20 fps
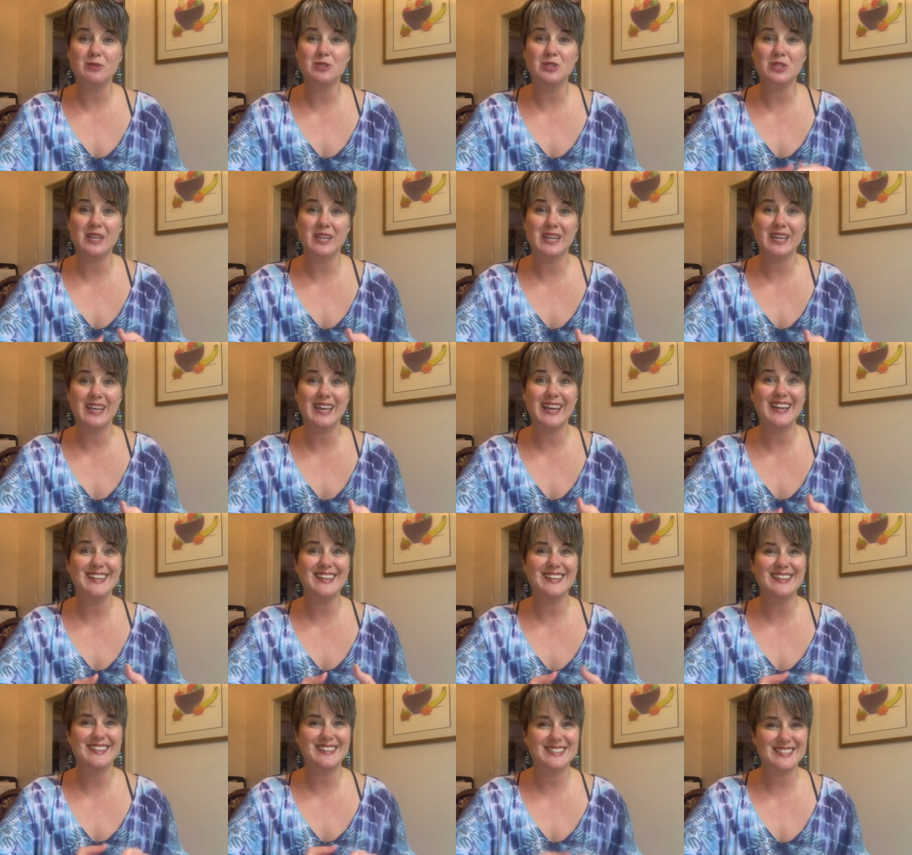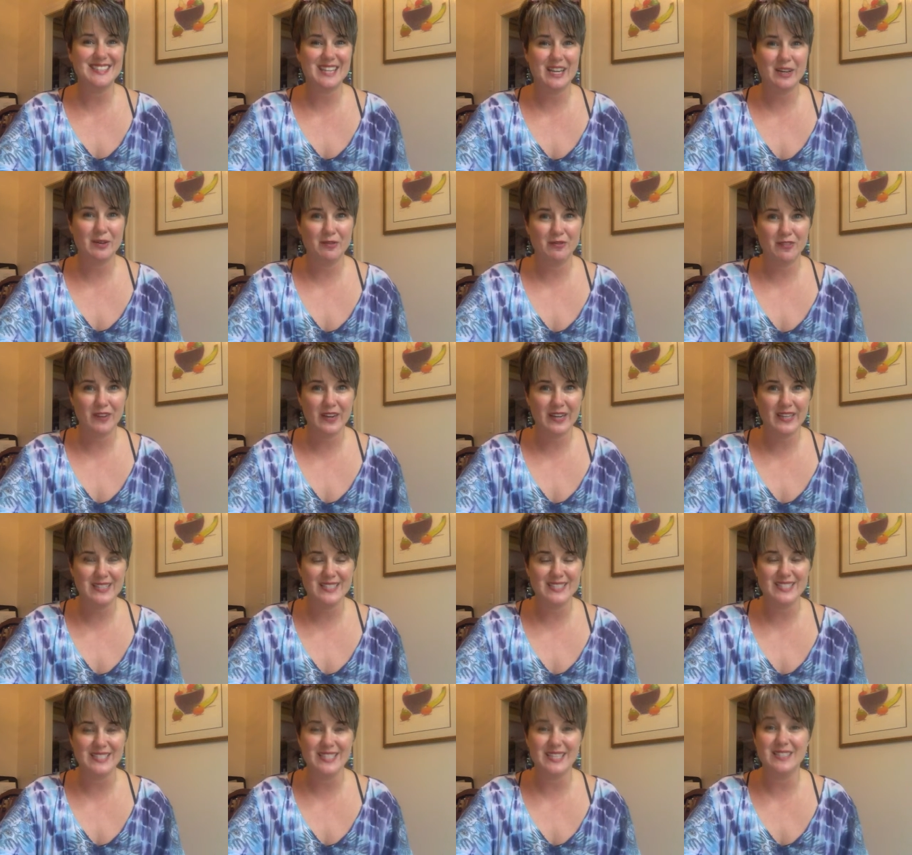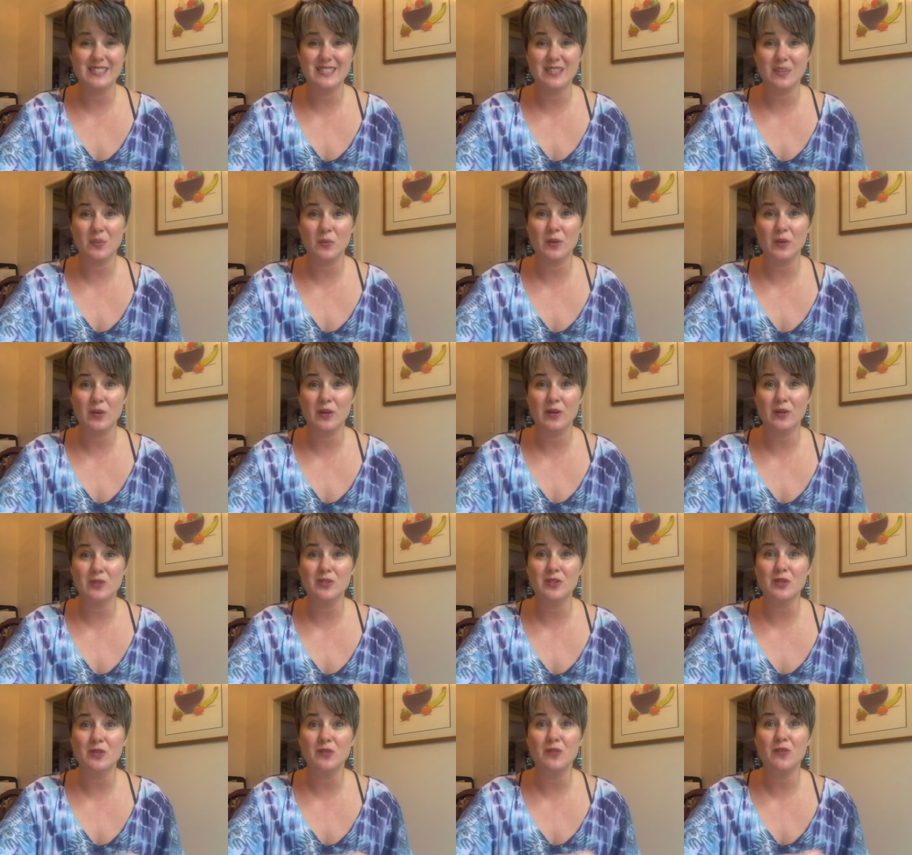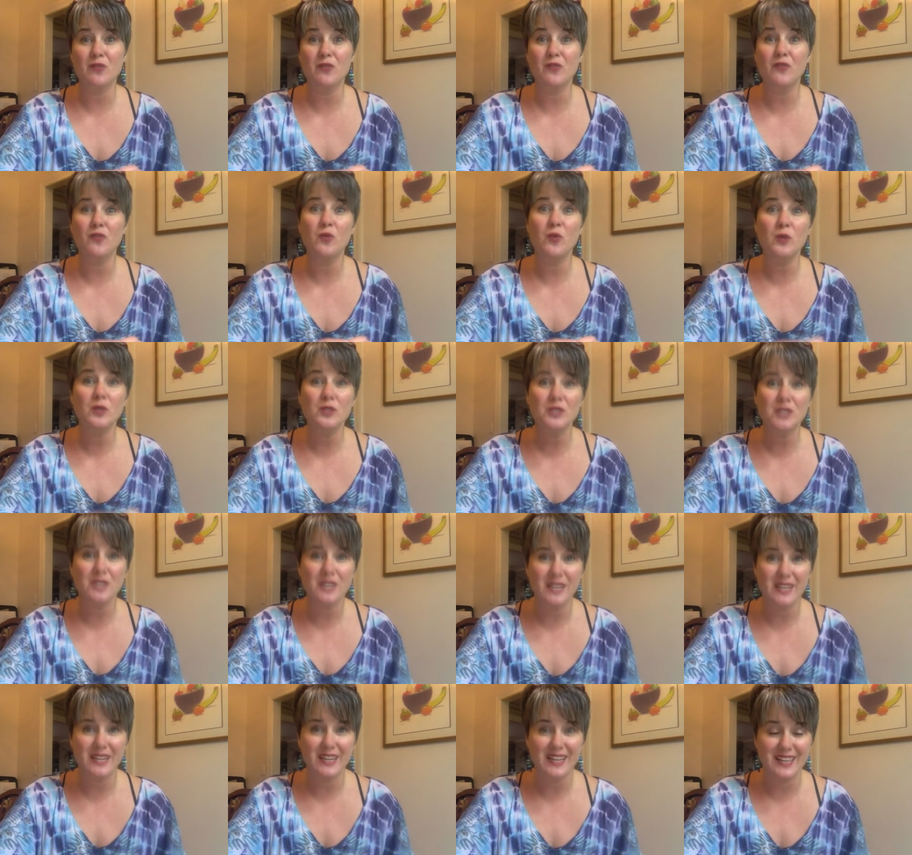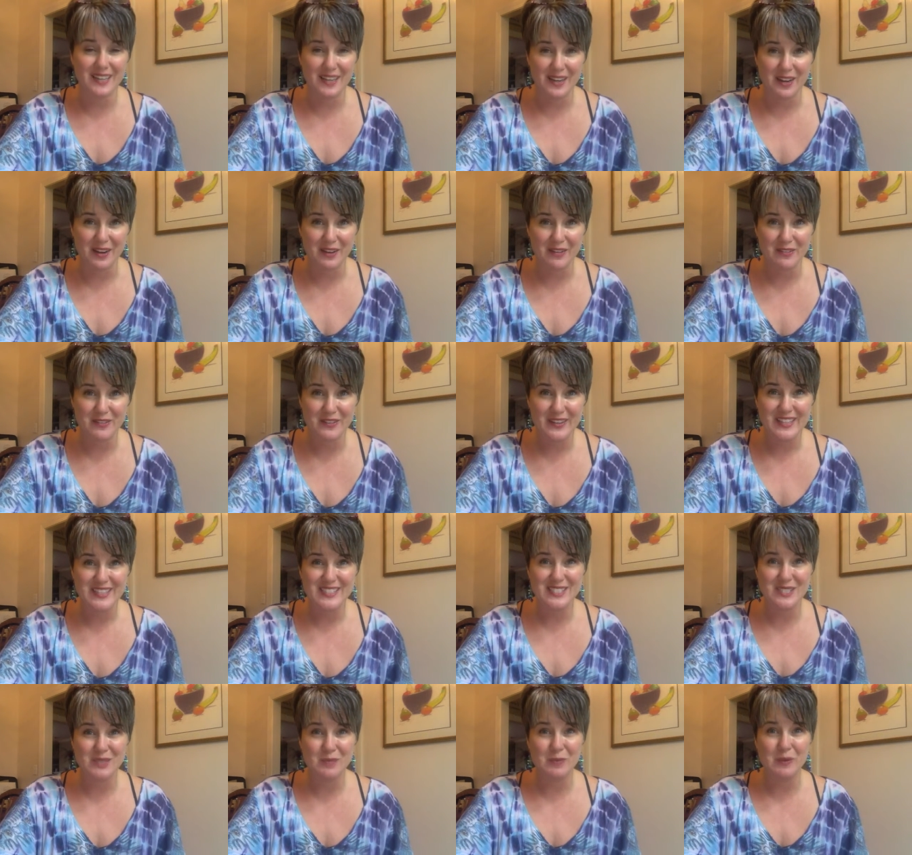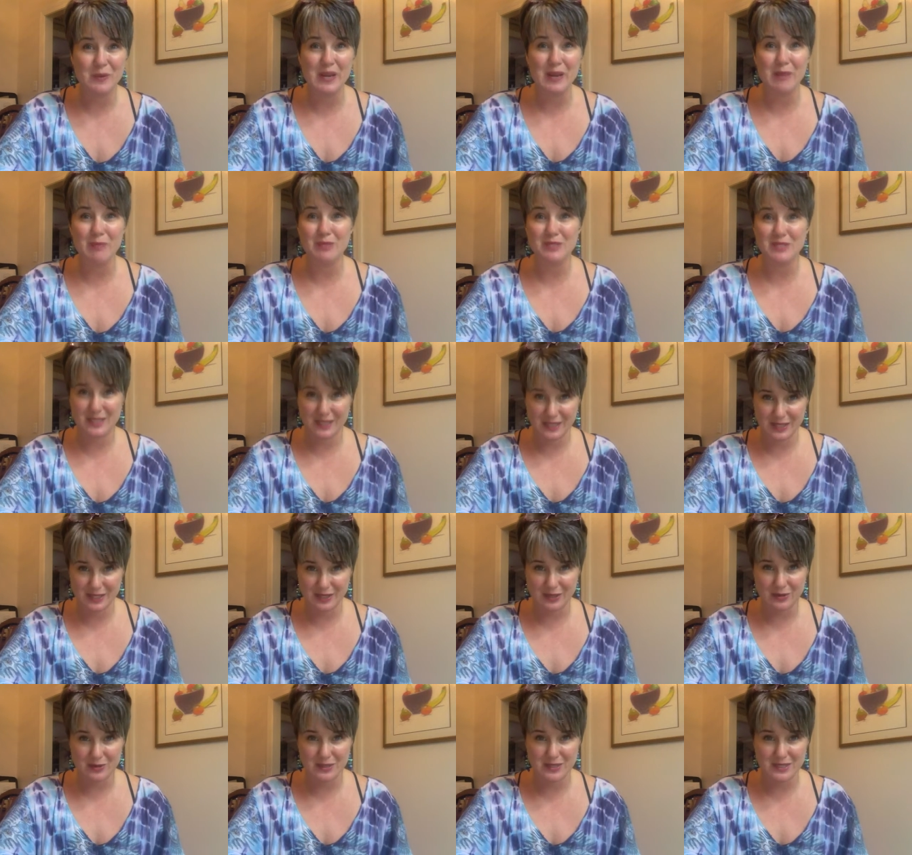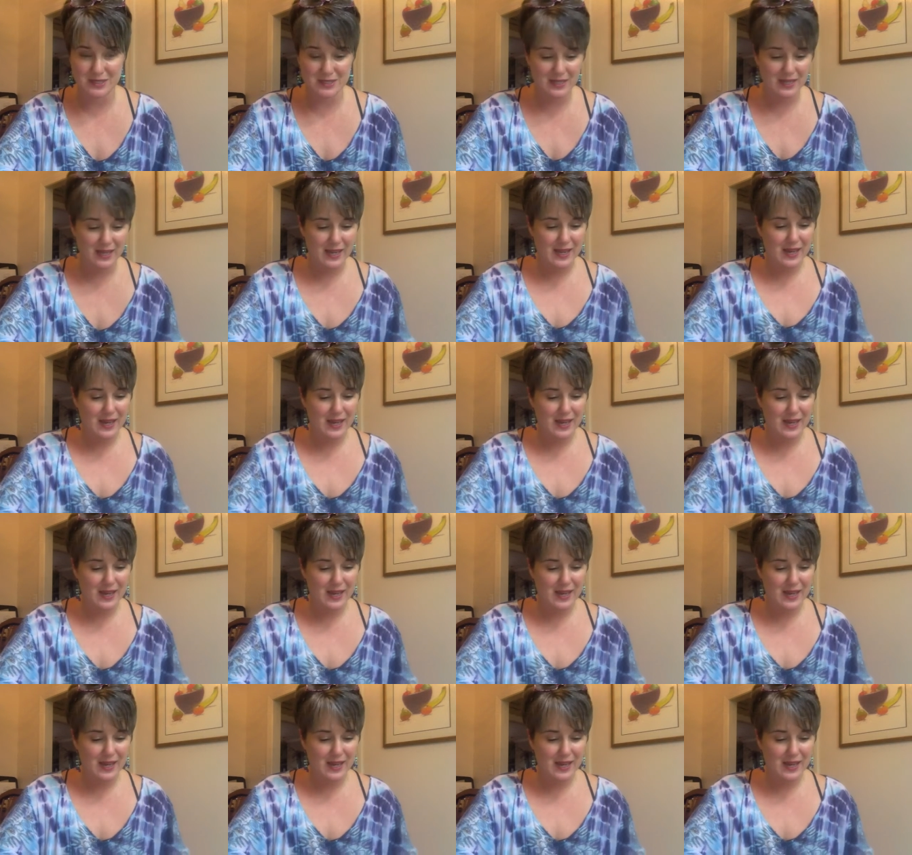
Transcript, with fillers: to get the sacred frankincense that we are so fortunate enough to be able to use.